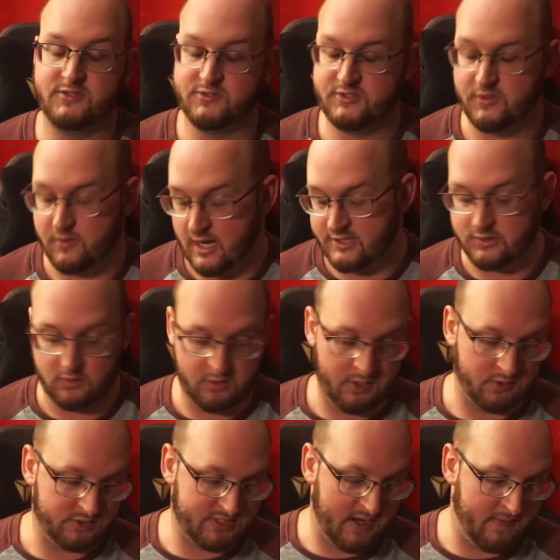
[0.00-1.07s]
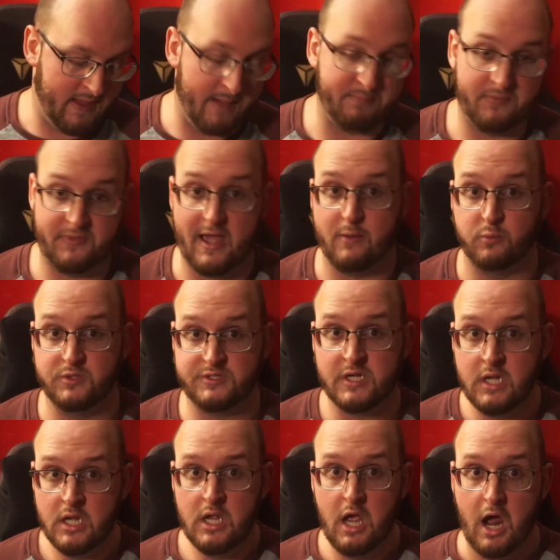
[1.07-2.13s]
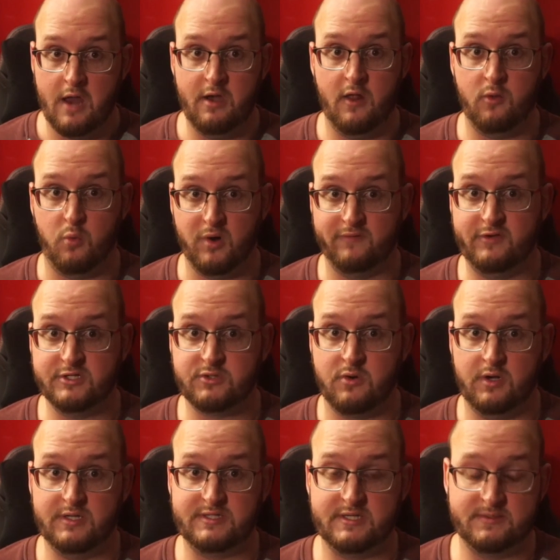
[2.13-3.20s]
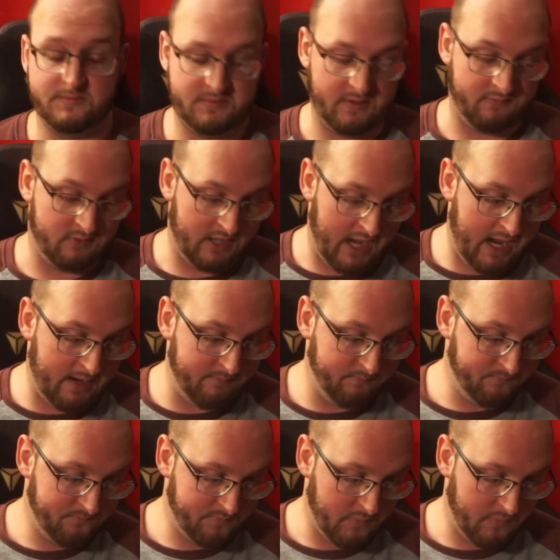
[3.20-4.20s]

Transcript: So I totally understand that, but that was another one of his criticisms of the game.